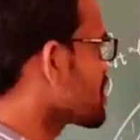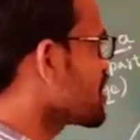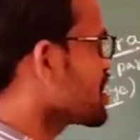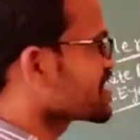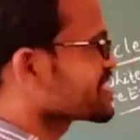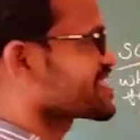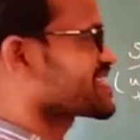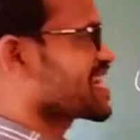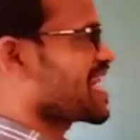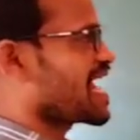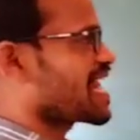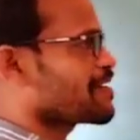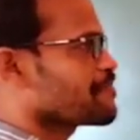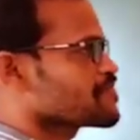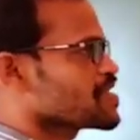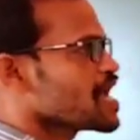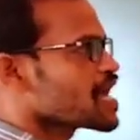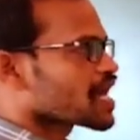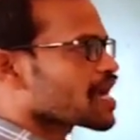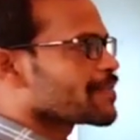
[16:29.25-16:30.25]
No, sclera.
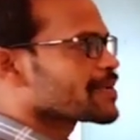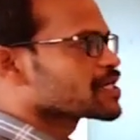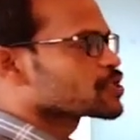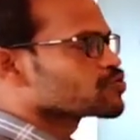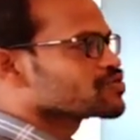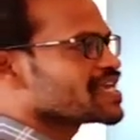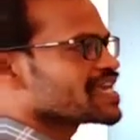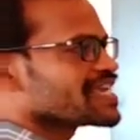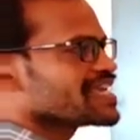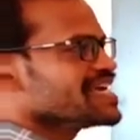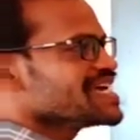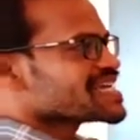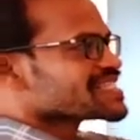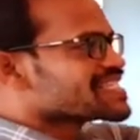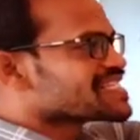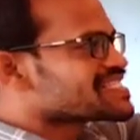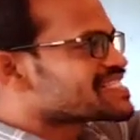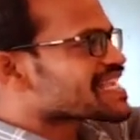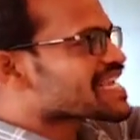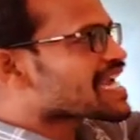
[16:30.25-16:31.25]
Coming to the
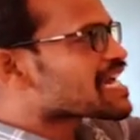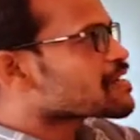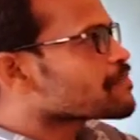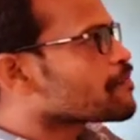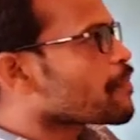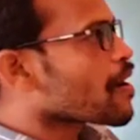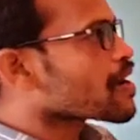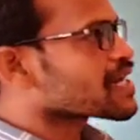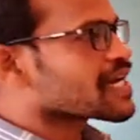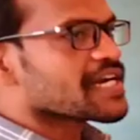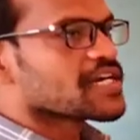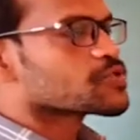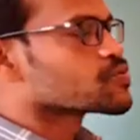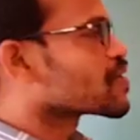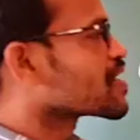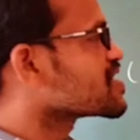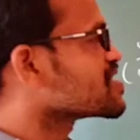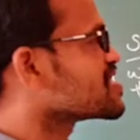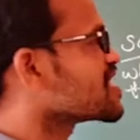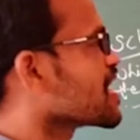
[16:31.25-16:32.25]
second part, it is
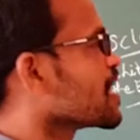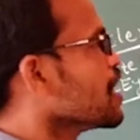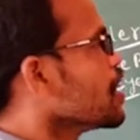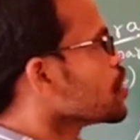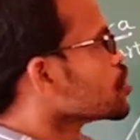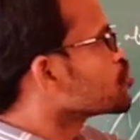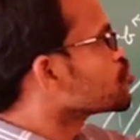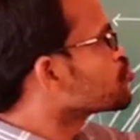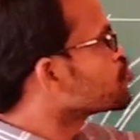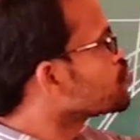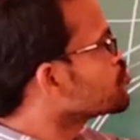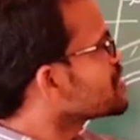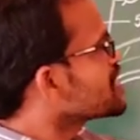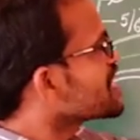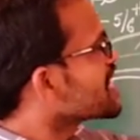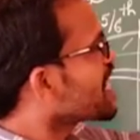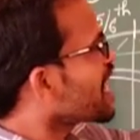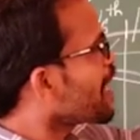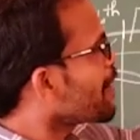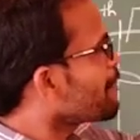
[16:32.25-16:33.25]
known as a
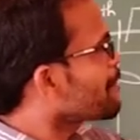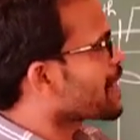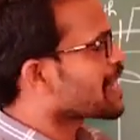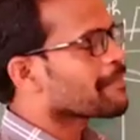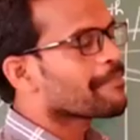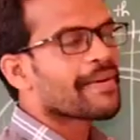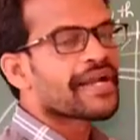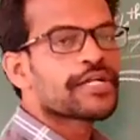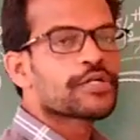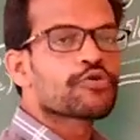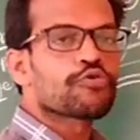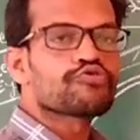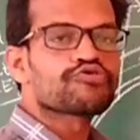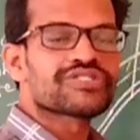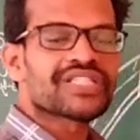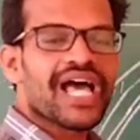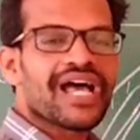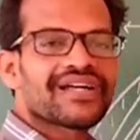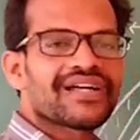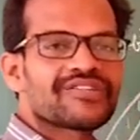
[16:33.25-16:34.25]
tunica
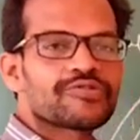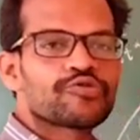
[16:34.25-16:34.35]
pigmentosa.